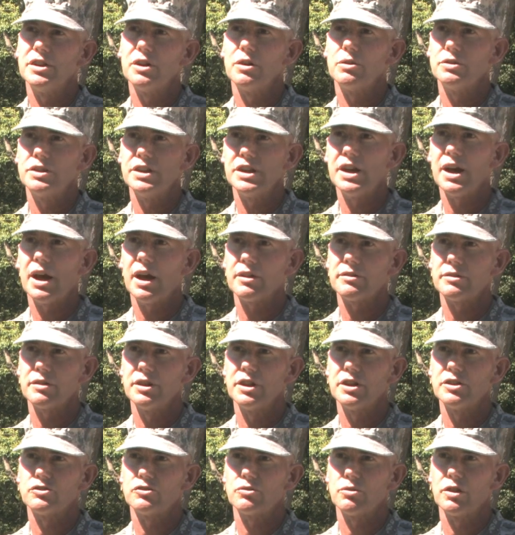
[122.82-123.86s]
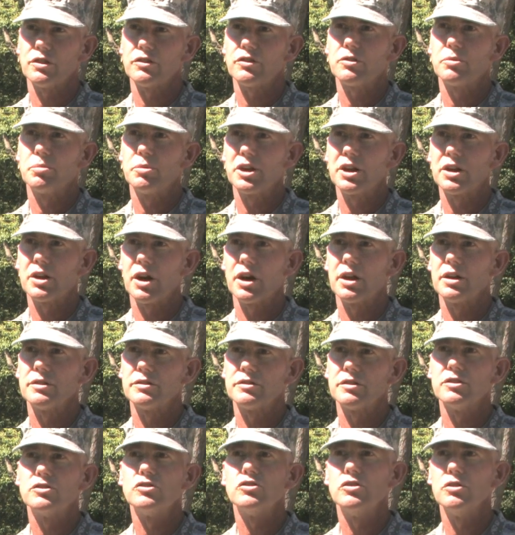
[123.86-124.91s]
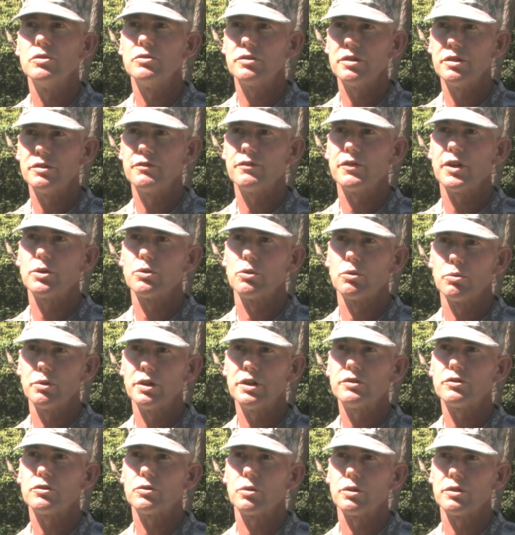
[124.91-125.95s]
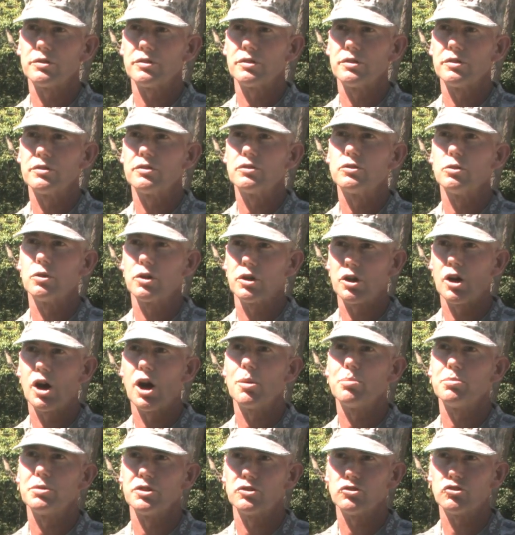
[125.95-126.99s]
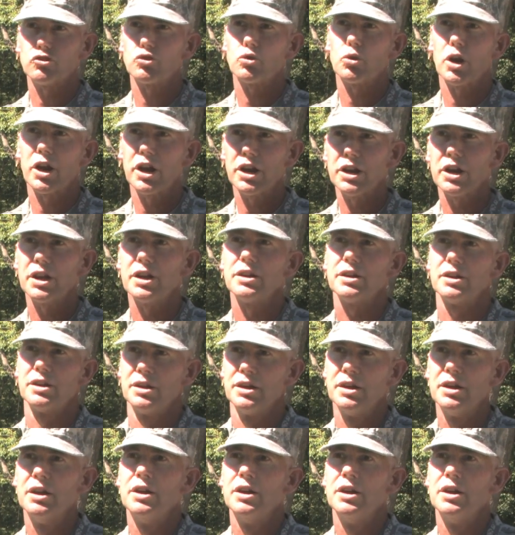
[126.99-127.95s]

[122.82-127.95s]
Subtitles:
DOD has an interest because it's using federal resources to accomplish training.